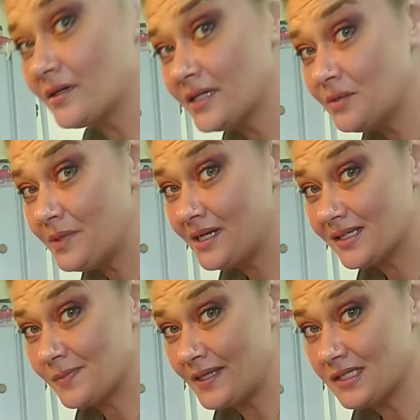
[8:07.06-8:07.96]
can be
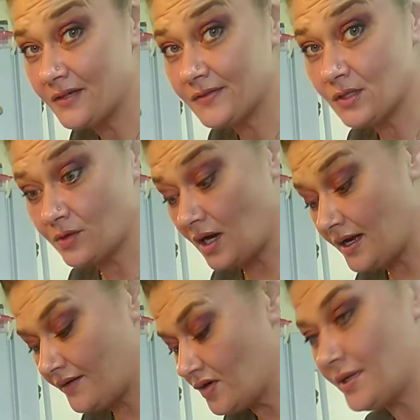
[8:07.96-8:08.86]
expensive, so not
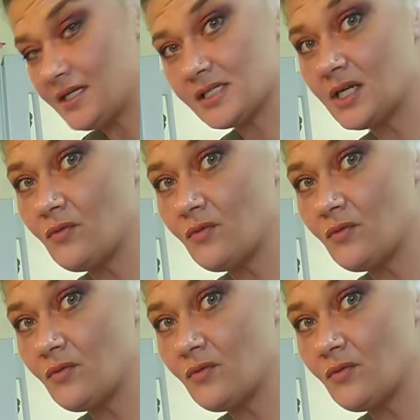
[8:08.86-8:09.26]
everybody's going to